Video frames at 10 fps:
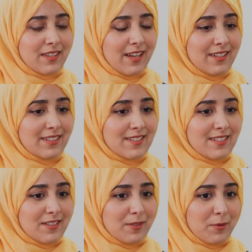
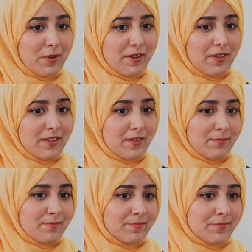and we're
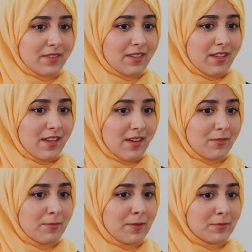
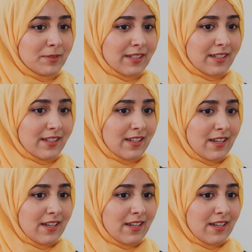remembering